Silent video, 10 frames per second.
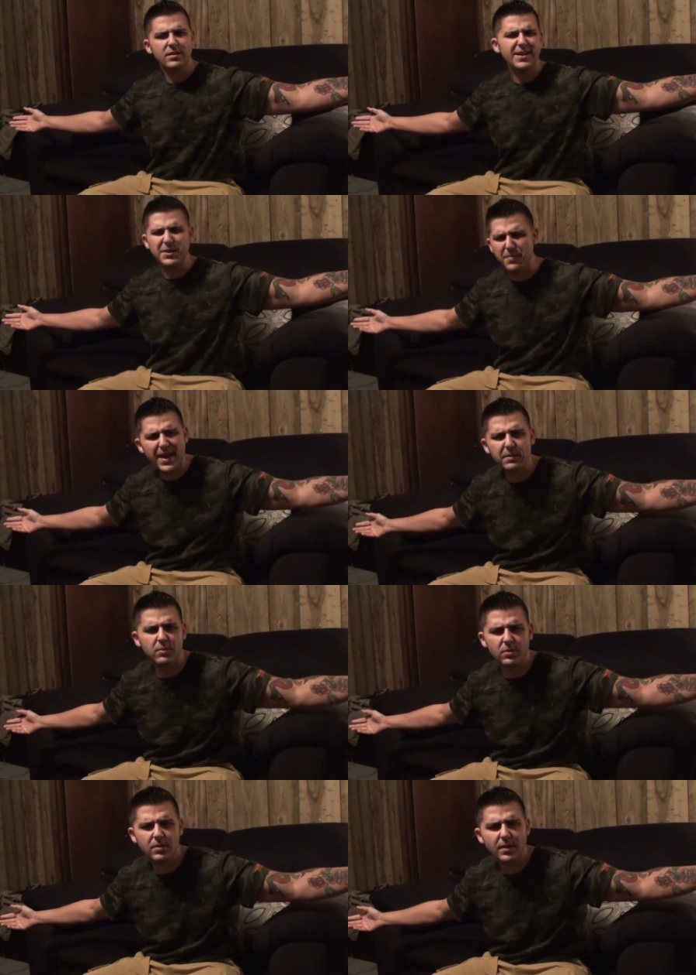not compatible.
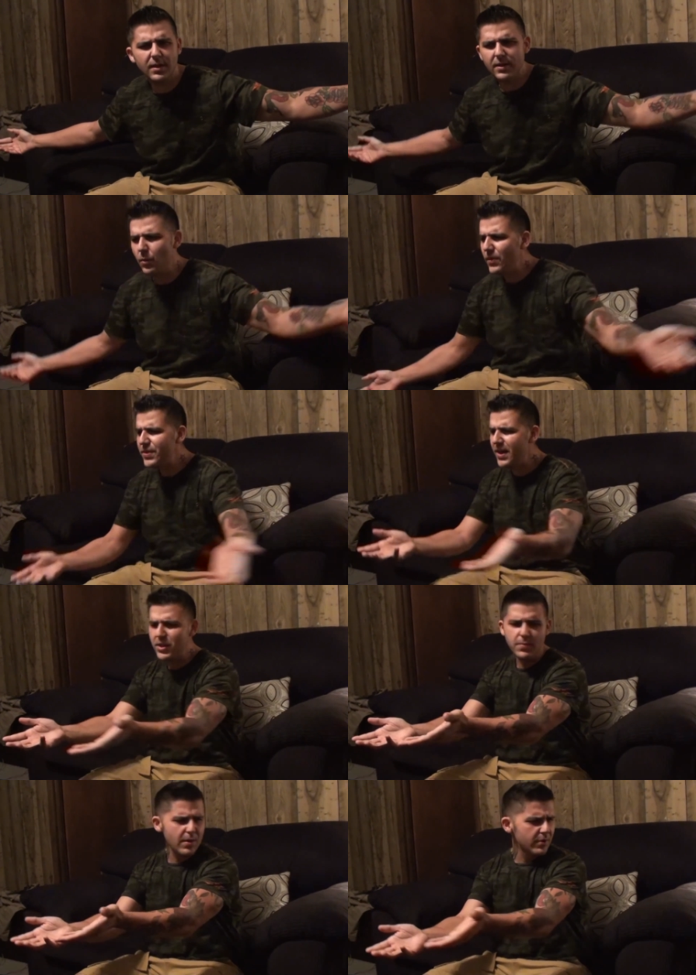Then what the
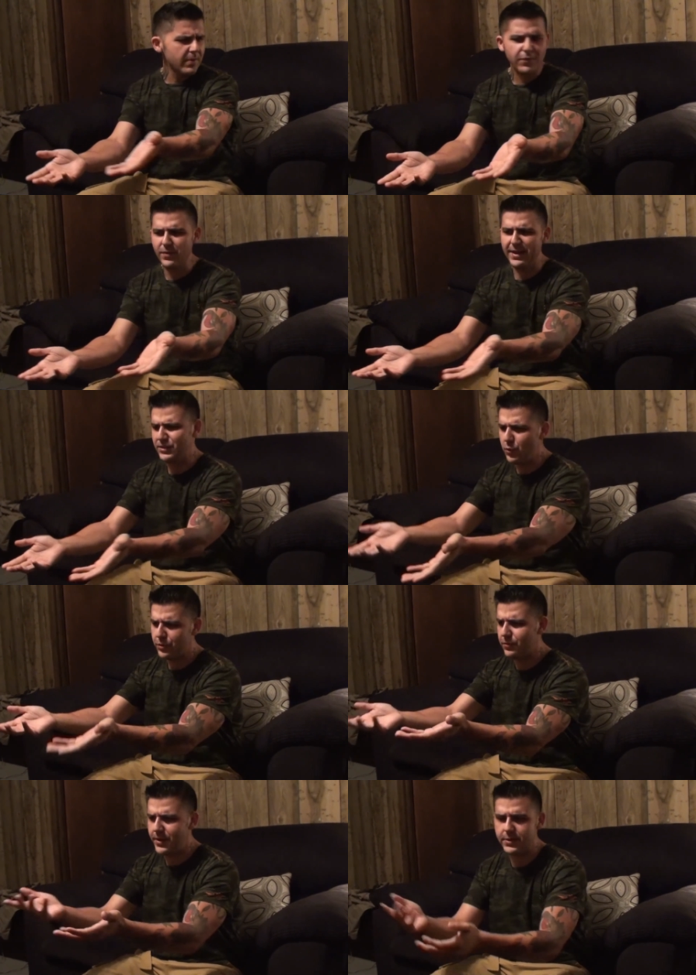hell you been with me for like two
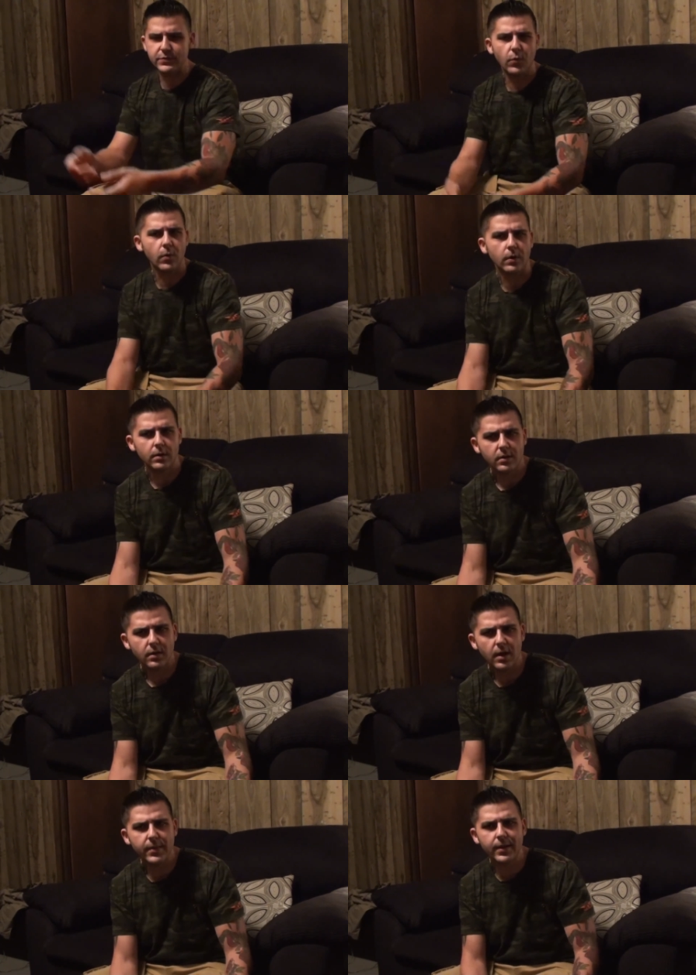or three years for?
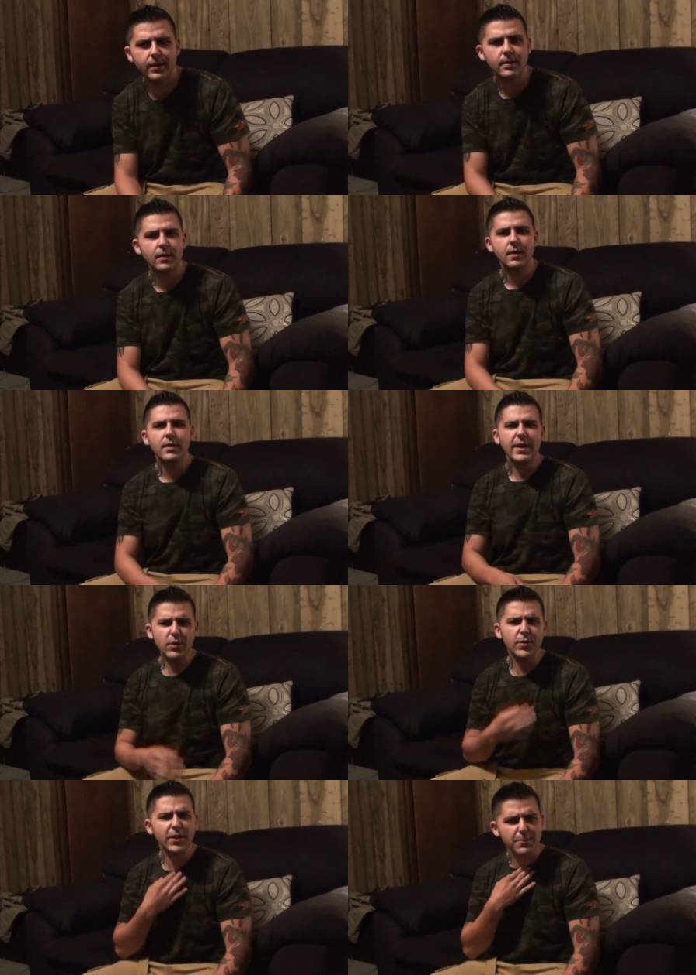I mean, it
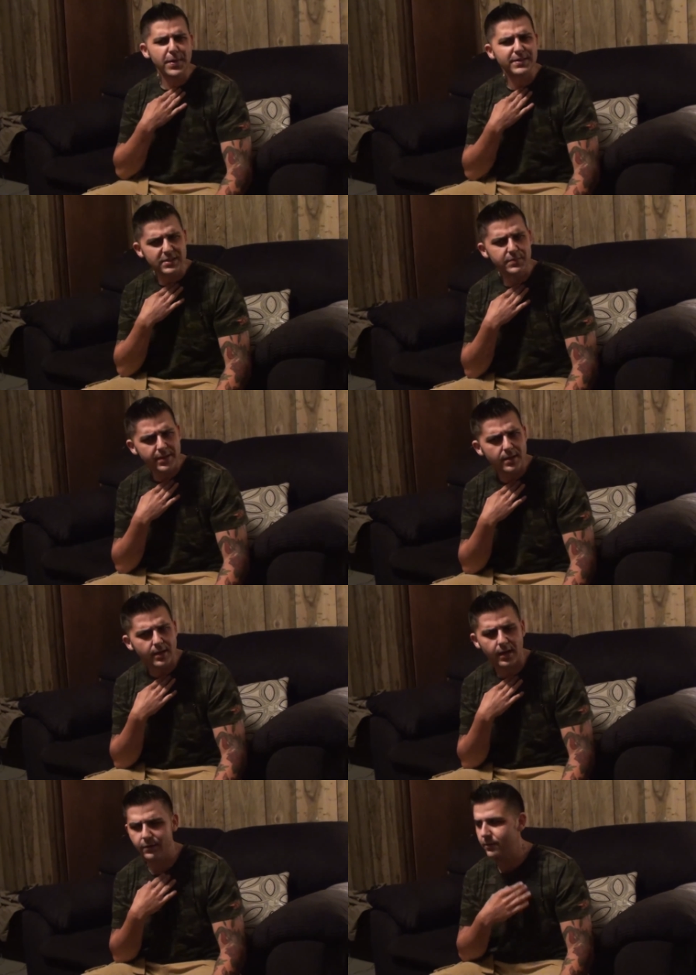really pisses me
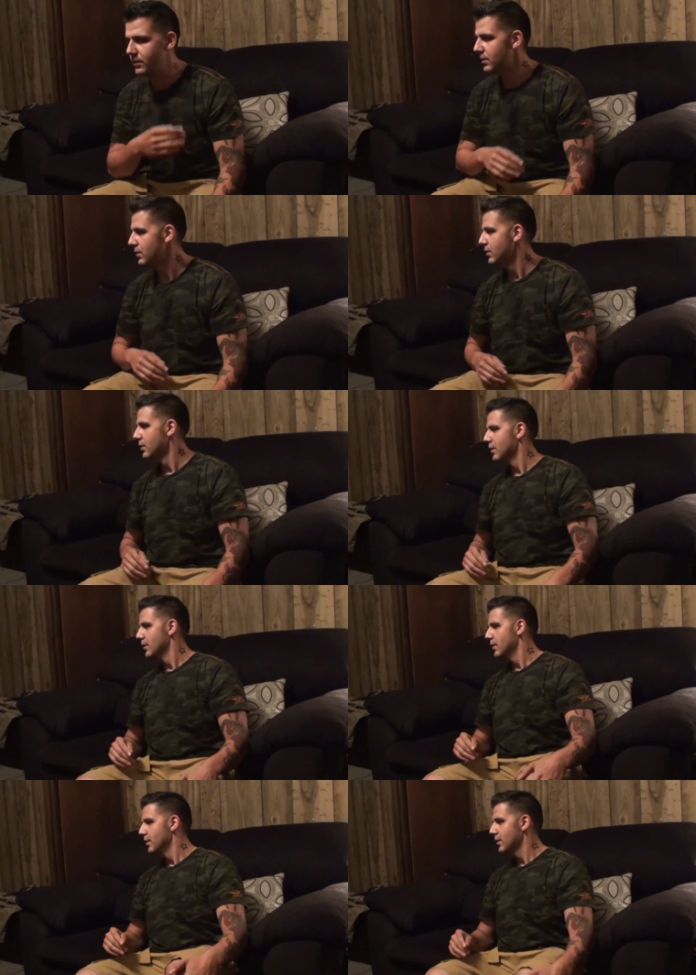off.
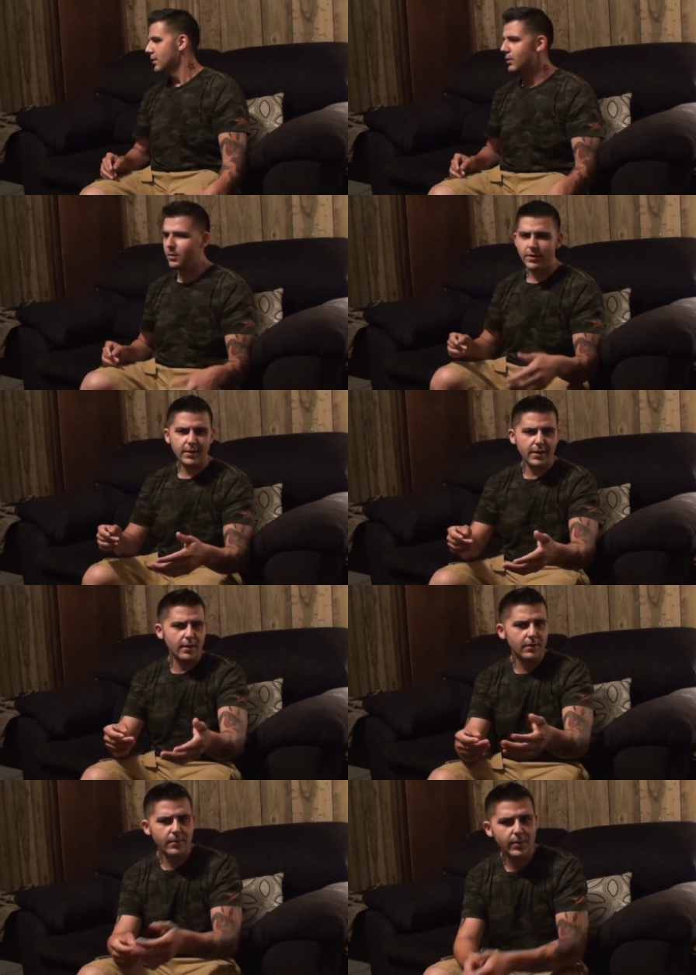Or, you
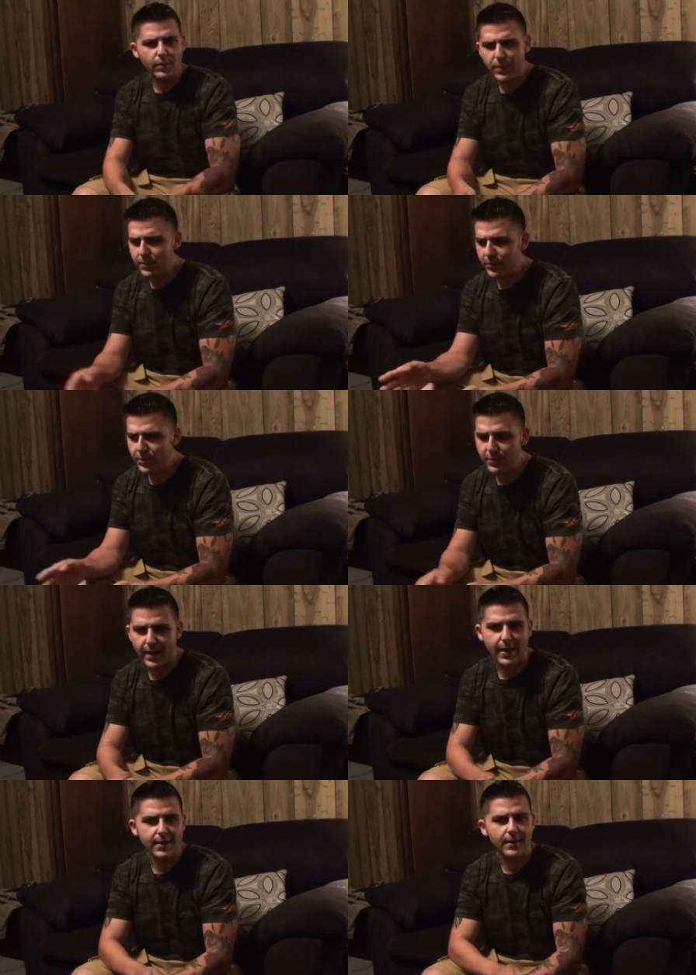know, I mean, when people do
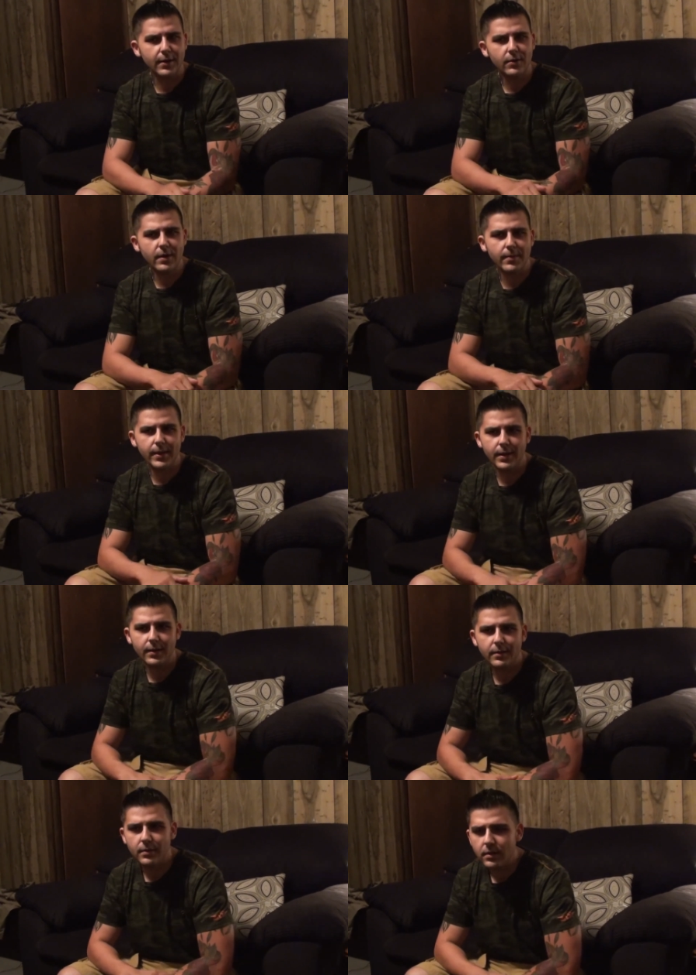that, you know, I
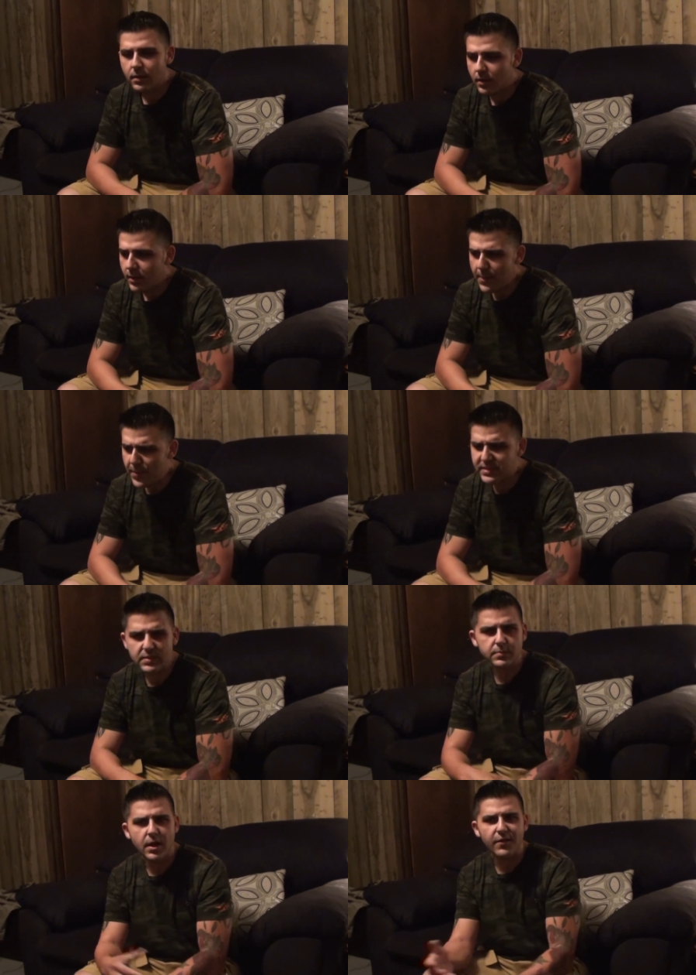mean, it
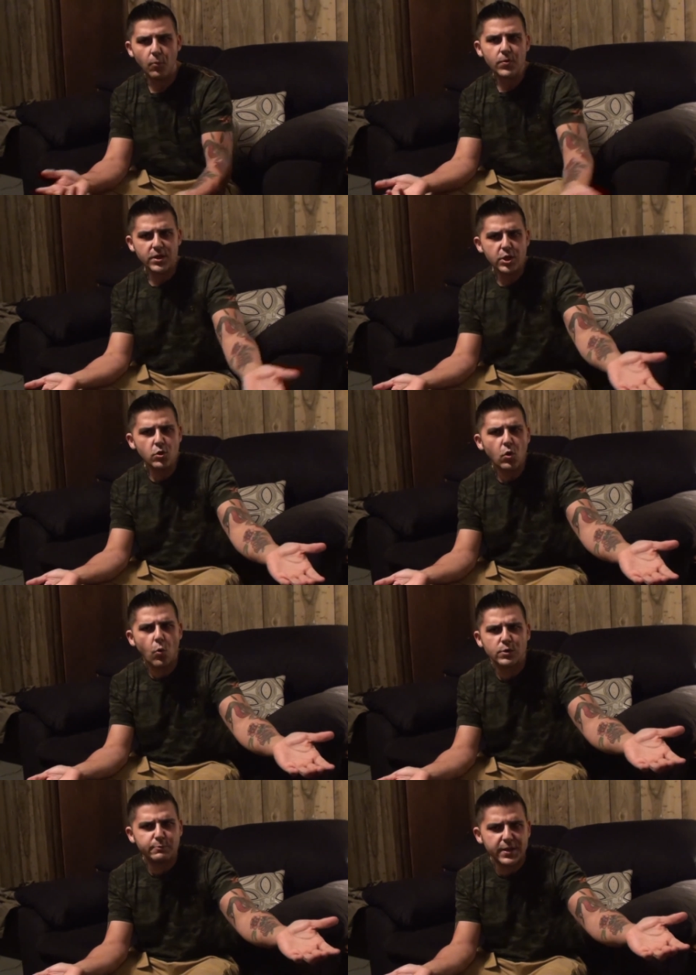pisses me off more than
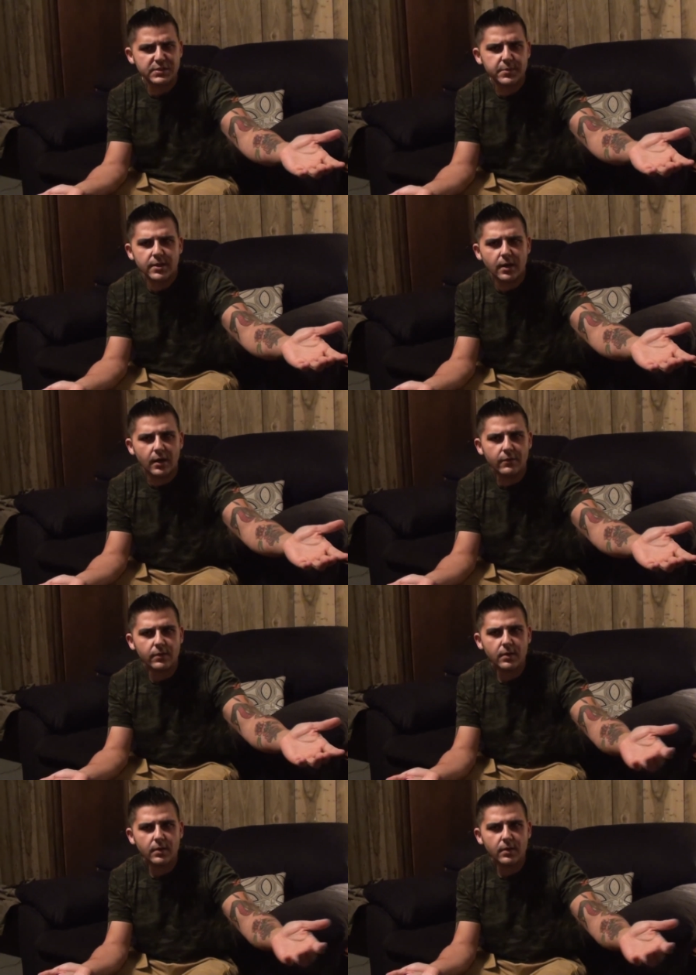unicorns piss me off.